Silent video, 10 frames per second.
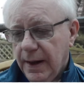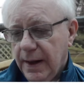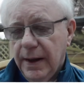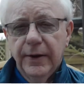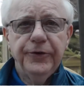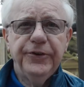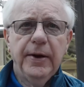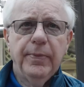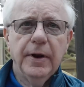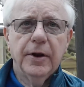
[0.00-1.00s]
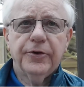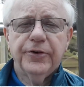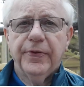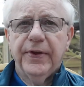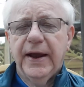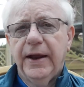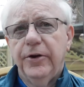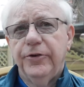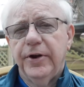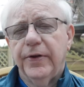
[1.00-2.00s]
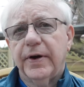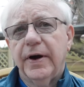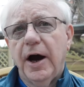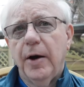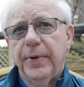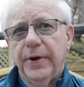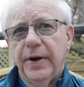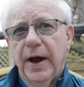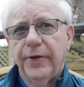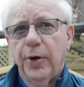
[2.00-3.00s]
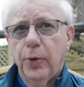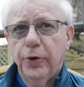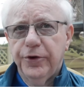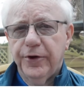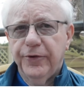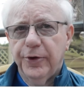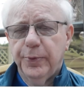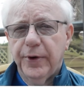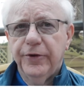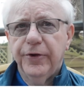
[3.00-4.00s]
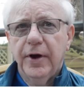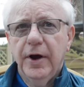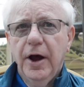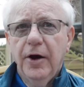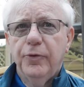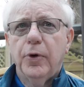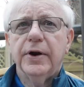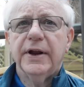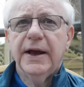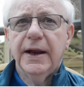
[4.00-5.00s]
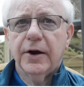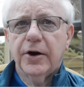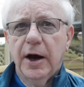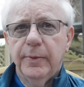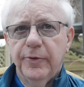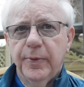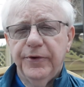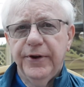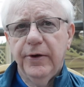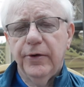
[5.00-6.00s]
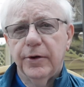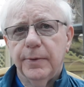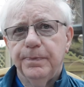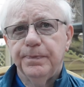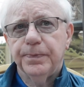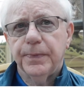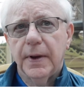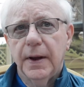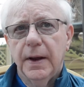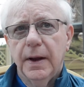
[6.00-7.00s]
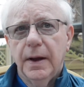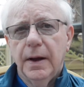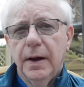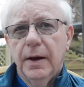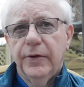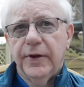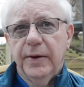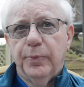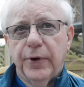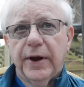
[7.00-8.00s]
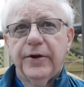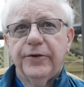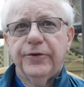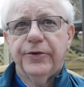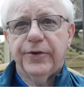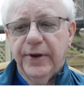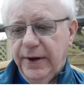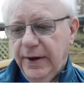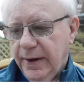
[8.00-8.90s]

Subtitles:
This table looks at the energy, the carbon and the water footprint of 1 kilogram of material. The bricks, the